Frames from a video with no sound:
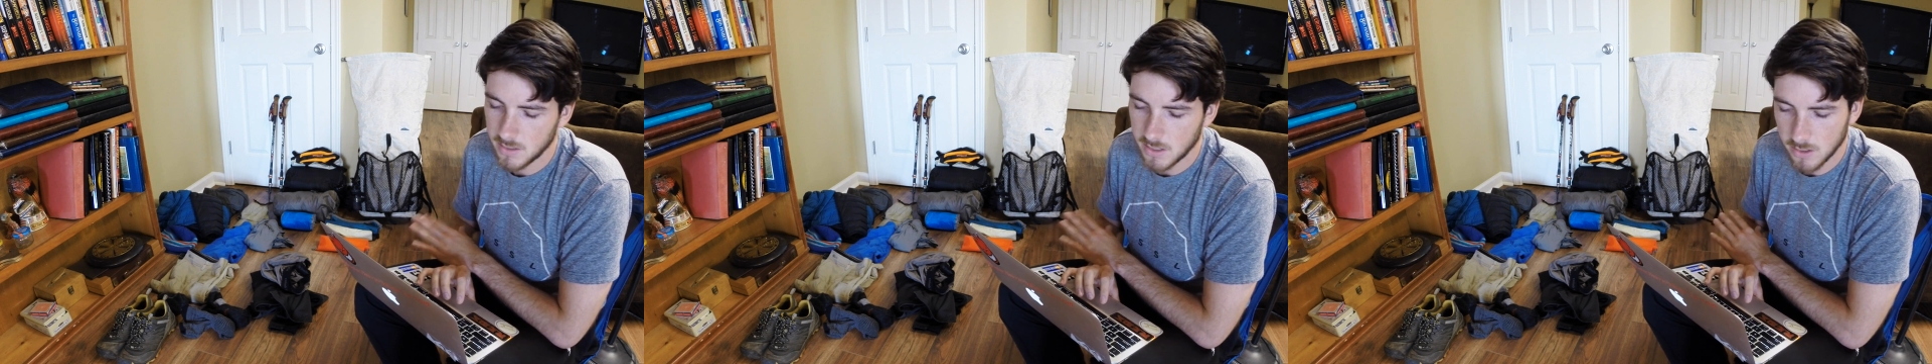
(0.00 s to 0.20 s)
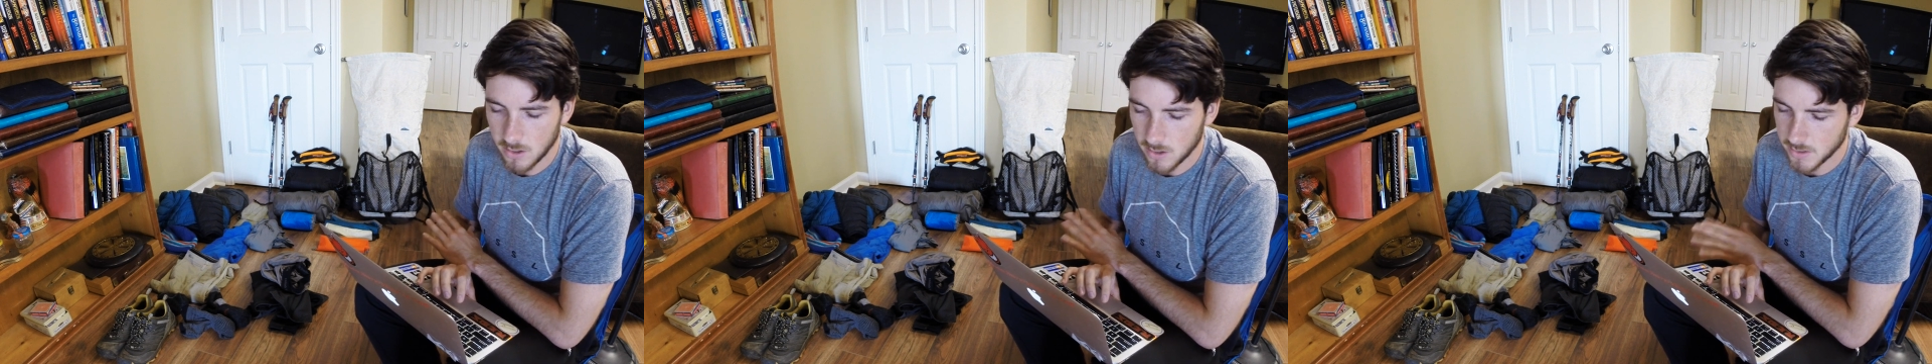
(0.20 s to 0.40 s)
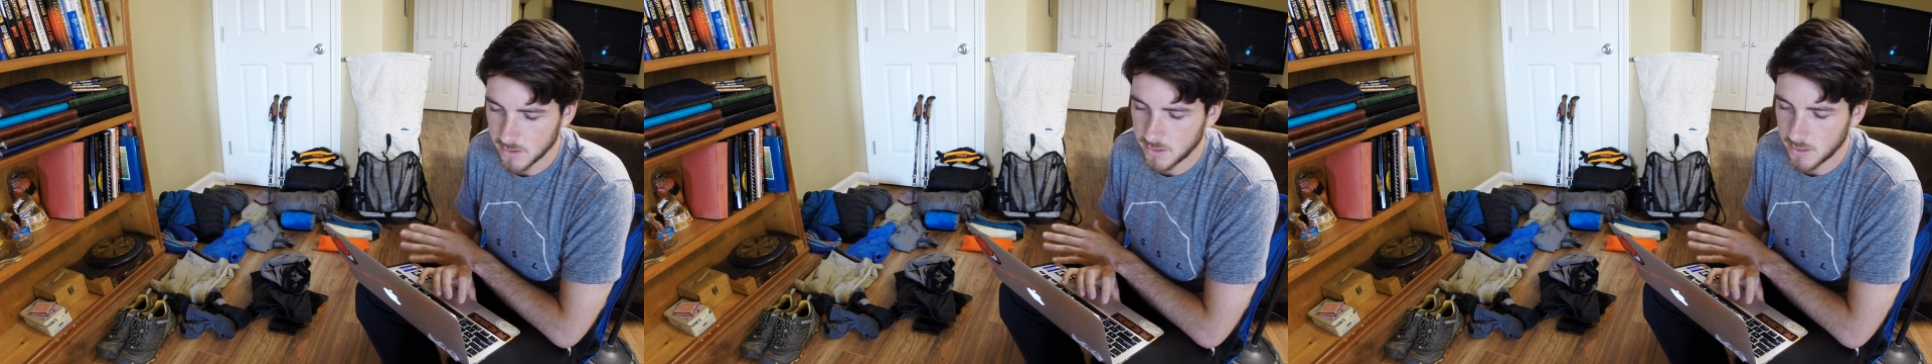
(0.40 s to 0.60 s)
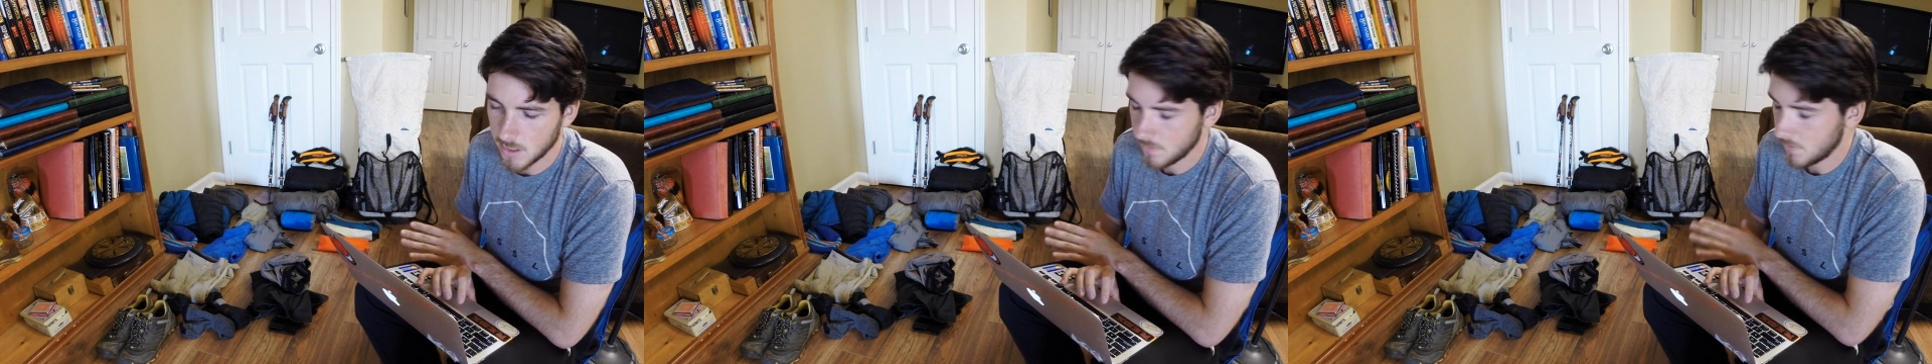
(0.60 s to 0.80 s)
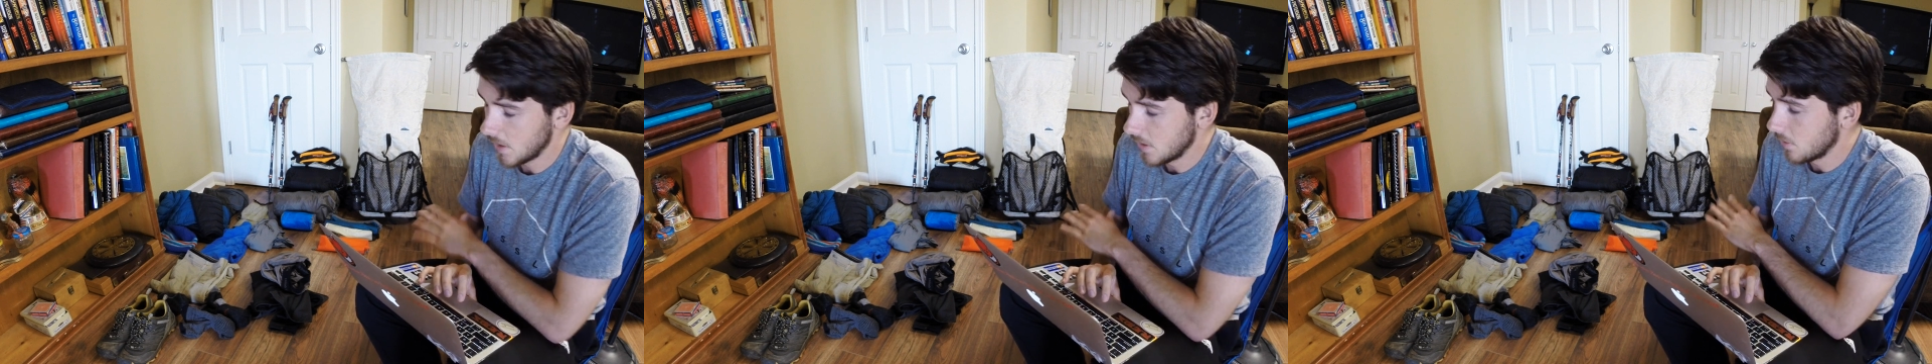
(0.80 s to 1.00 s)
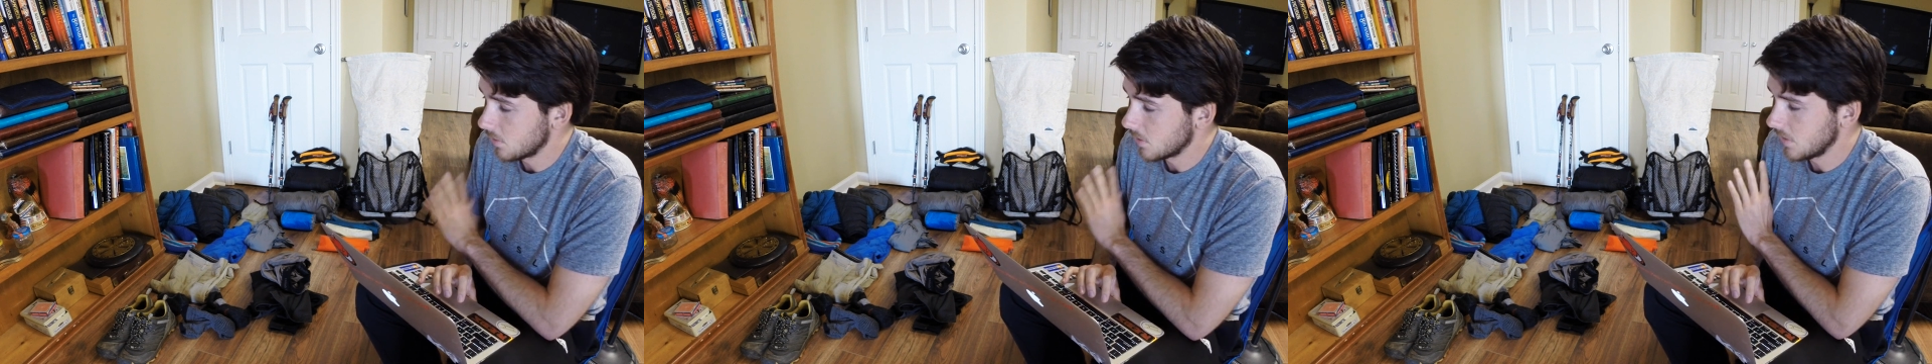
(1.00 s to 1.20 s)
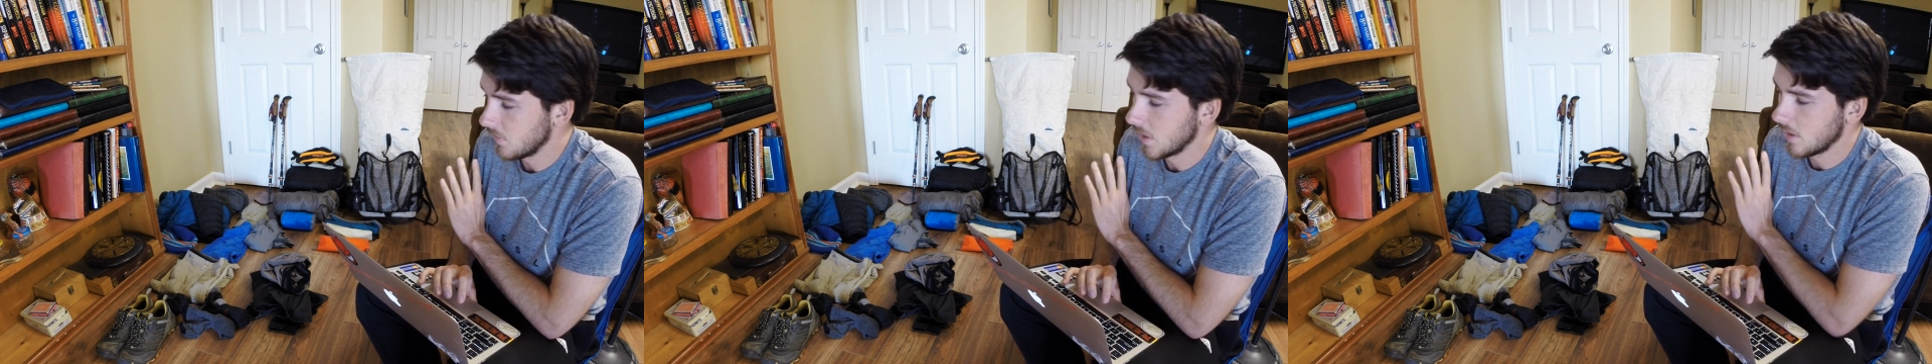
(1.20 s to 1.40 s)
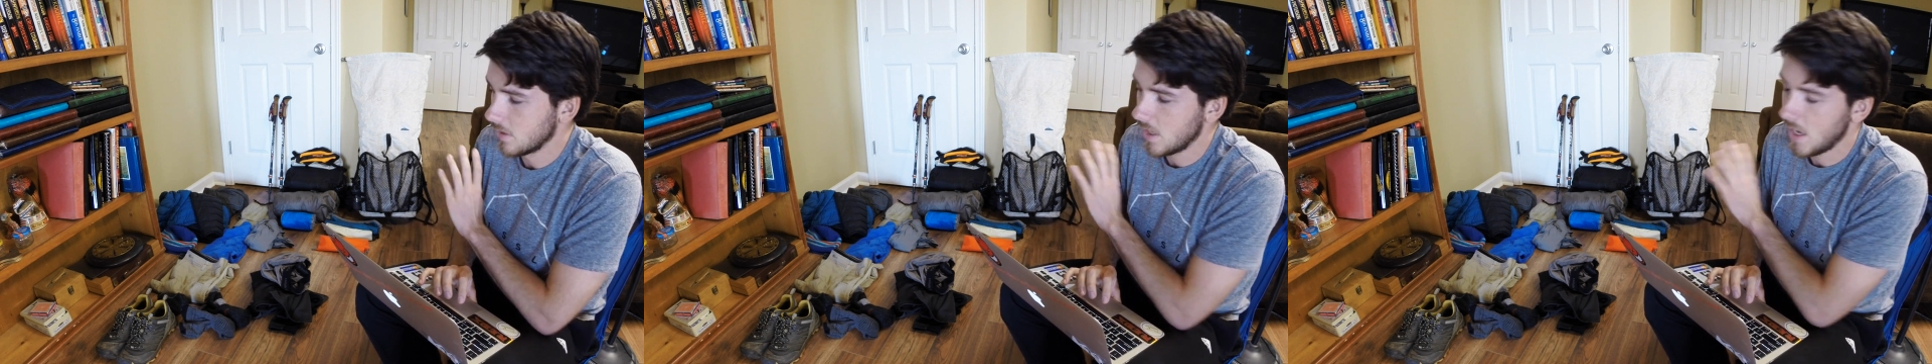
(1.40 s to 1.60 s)
and all the stuff I don't
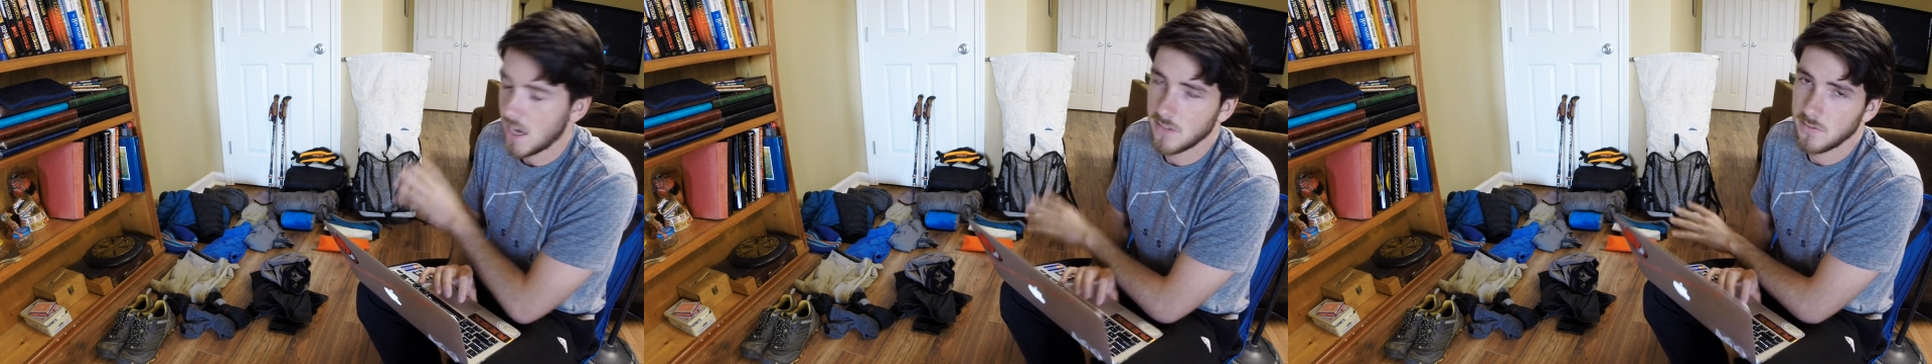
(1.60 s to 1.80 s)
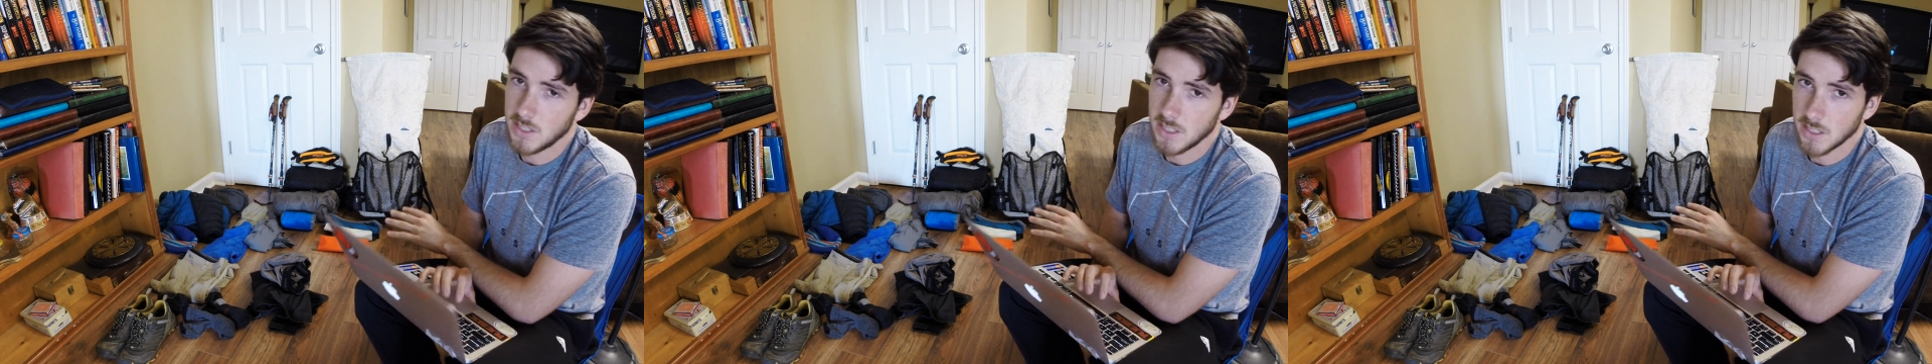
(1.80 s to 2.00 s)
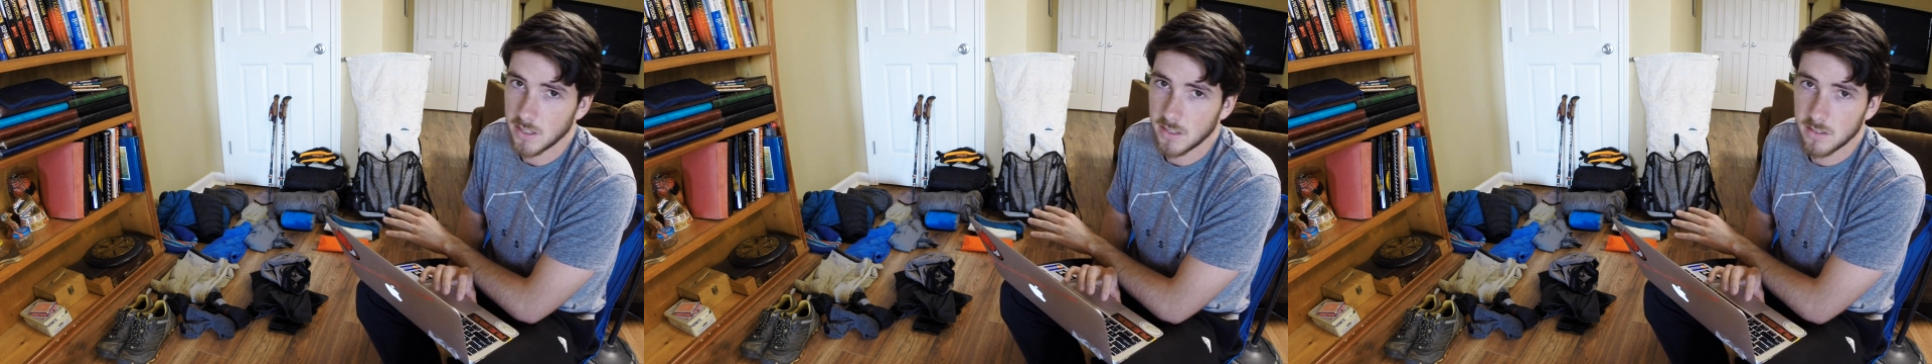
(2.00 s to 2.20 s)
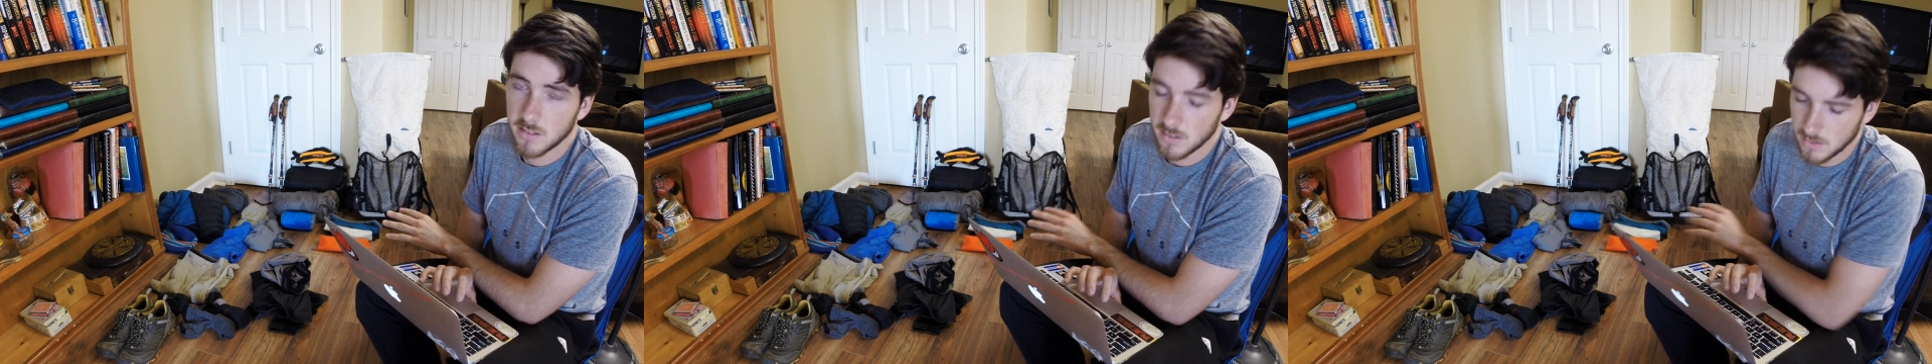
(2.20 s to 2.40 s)
even have here,